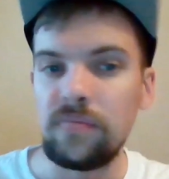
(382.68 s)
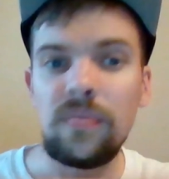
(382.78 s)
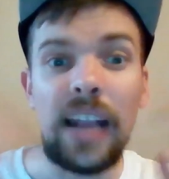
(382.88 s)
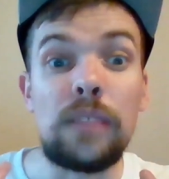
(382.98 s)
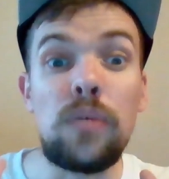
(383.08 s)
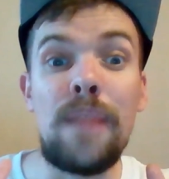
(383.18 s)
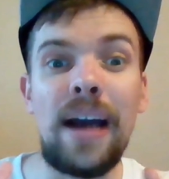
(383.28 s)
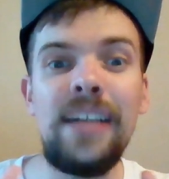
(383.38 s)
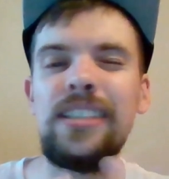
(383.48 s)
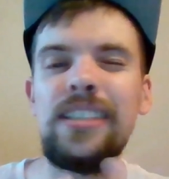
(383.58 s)
And while
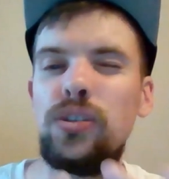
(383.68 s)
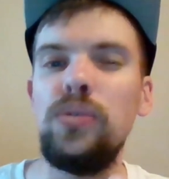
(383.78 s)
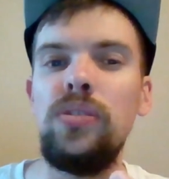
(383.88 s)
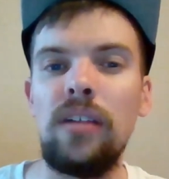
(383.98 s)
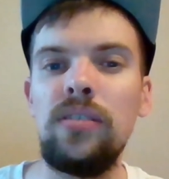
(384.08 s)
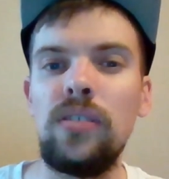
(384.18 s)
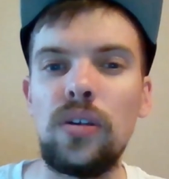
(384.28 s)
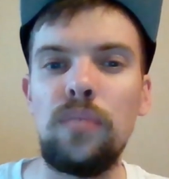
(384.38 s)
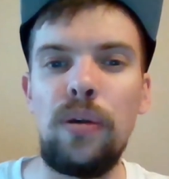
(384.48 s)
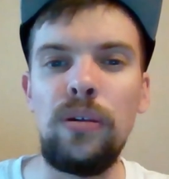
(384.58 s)
minusing 2 Don on
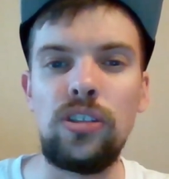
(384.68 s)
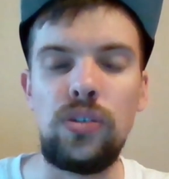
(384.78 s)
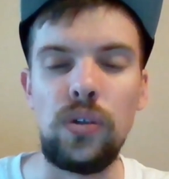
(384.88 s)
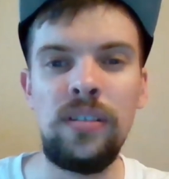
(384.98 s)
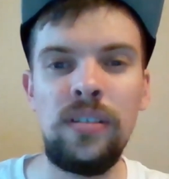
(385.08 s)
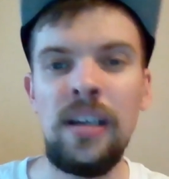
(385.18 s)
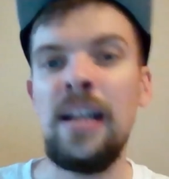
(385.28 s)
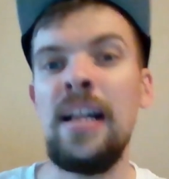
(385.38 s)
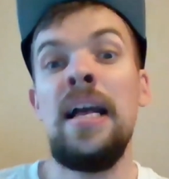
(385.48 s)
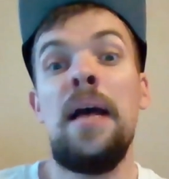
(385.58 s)
your opponent's turn
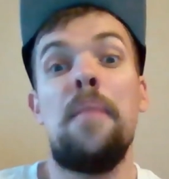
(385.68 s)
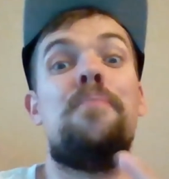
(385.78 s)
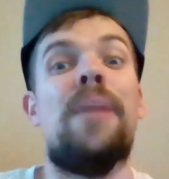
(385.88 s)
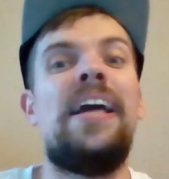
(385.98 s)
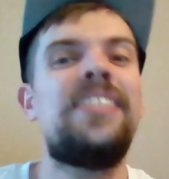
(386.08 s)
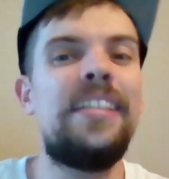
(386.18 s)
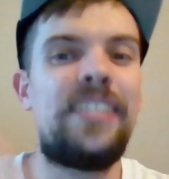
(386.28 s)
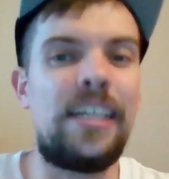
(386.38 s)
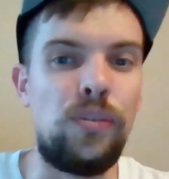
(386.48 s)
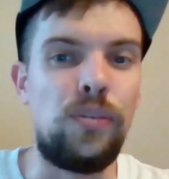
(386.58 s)
basically
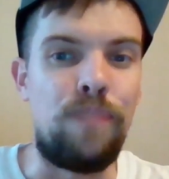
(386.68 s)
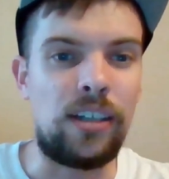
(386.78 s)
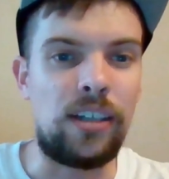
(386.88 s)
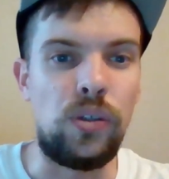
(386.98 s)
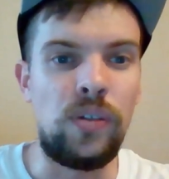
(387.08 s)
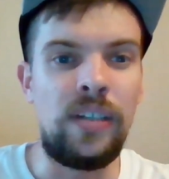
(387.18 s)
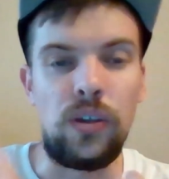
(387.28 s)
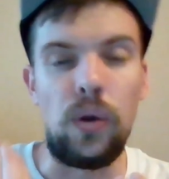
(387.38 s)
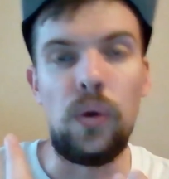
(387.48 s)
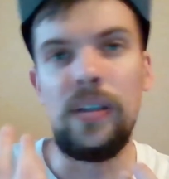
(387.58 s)
sets you back a turn in
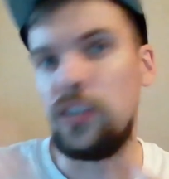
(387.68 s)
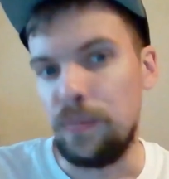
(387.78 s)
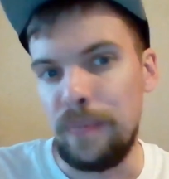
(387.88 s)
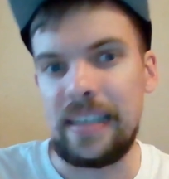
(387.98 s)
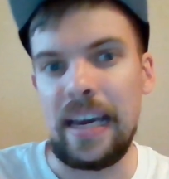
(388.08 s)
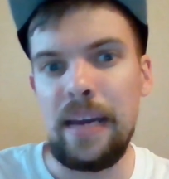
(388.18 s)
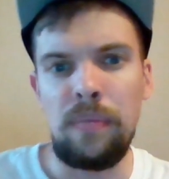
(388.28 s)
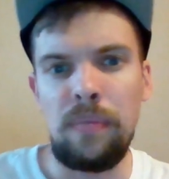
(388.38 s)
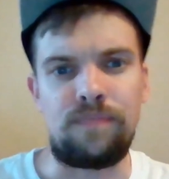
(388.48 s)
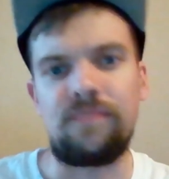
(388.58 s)
the early to mid
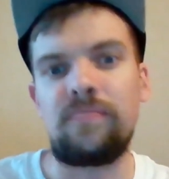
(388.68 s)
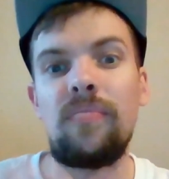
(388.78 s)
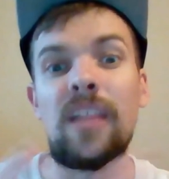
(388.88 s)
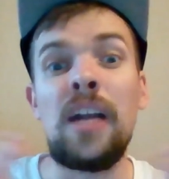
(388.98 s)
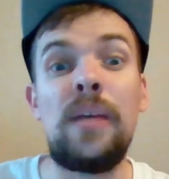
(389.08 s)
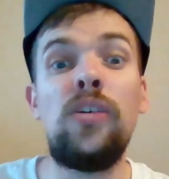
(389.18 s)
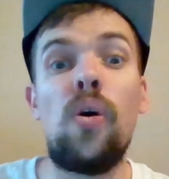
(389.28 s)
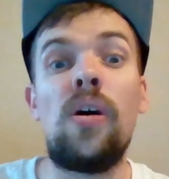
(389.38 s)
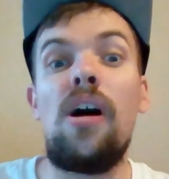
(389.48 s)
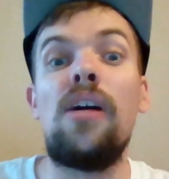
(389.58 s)
game, when you
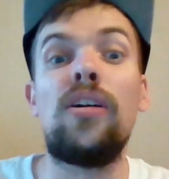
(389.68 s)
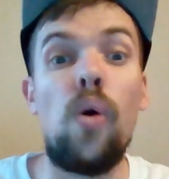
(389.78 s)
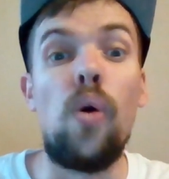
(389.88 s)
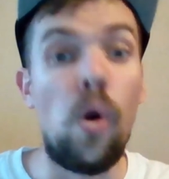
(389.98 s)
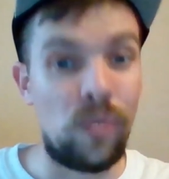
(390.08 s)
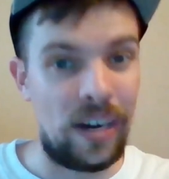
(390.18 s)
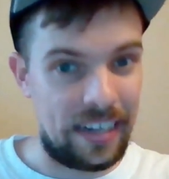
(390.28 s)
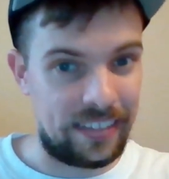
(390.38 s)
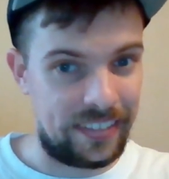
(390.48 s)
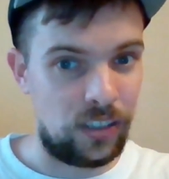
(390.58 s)
are already
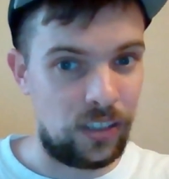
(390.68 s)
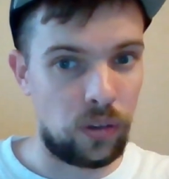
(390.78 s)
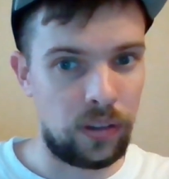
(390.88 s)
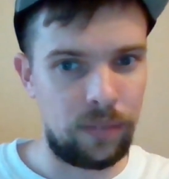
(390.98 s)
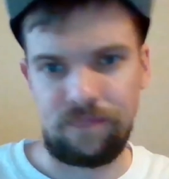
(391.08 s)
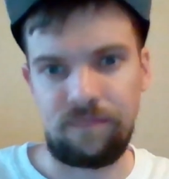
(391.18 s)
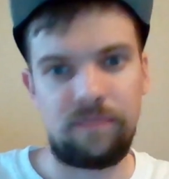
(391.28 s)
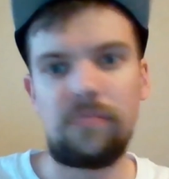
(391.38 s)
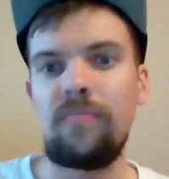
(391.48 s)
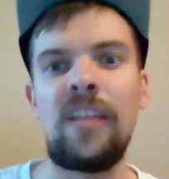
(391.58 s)
at 10 Don,
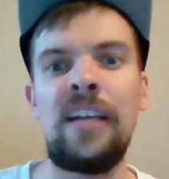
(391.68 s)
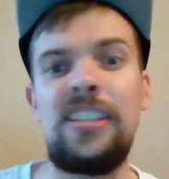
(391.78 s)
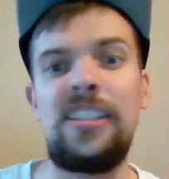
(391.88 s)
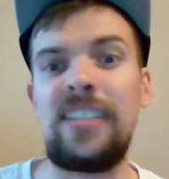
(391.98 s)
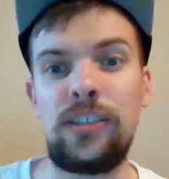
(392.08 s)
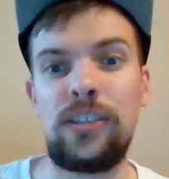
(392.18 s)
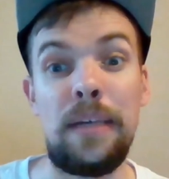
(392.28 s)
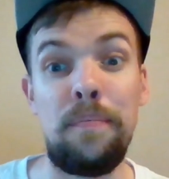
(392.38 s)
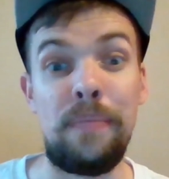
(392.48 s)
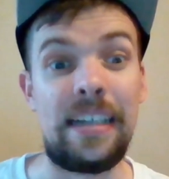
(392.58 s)
this is actually
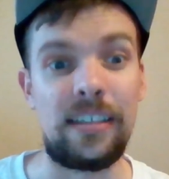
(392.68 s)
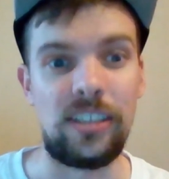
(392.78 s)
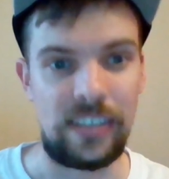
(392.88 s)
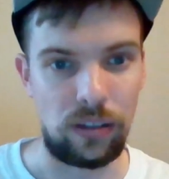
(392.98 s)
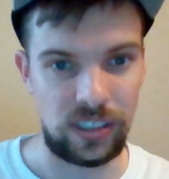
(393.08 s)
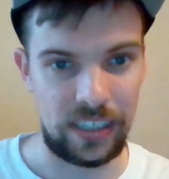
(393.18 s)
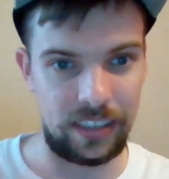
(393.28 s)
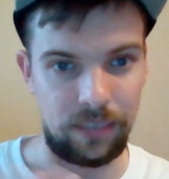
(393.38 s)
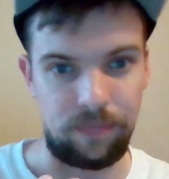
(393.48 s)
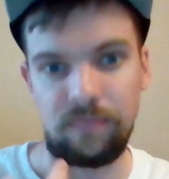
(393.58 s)
a meaningless
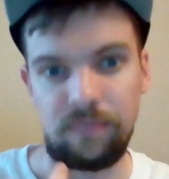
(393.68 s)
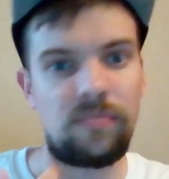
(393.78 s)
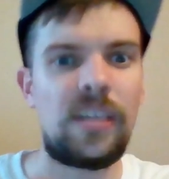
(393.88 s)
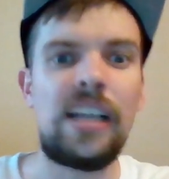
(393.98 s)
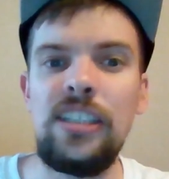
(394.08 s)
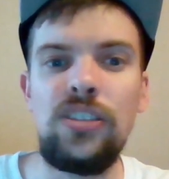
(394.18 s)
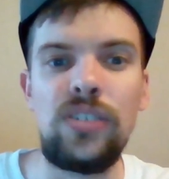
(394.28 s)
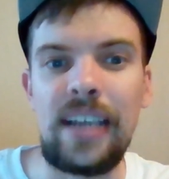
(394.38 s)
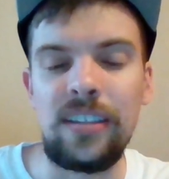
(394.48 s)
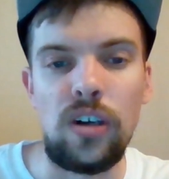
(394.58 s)
downside, since you
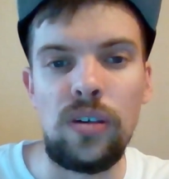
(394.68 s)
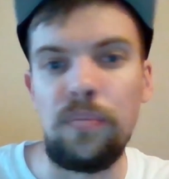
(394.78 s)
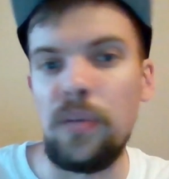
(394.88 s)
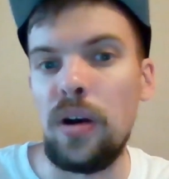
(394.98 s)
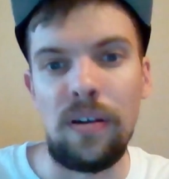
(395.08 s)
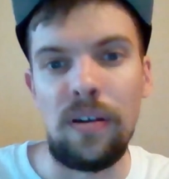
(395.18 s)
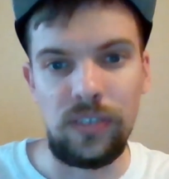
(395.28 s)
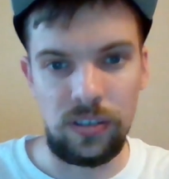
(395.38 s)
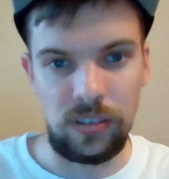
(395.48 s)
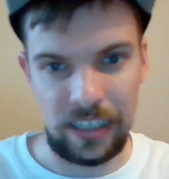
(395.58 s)
can't go above
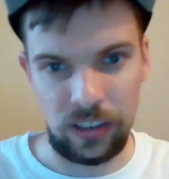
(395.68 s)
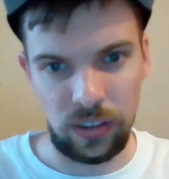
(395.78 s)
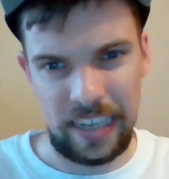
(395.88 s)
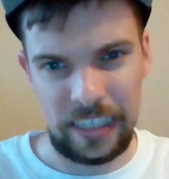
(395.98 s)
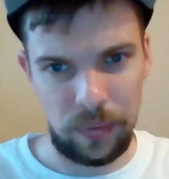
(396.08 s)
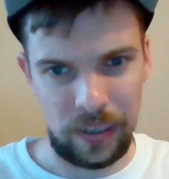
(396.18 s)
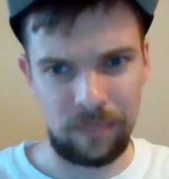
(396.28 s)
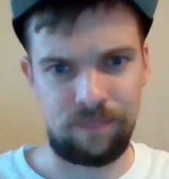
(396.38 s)
10 Don anyway.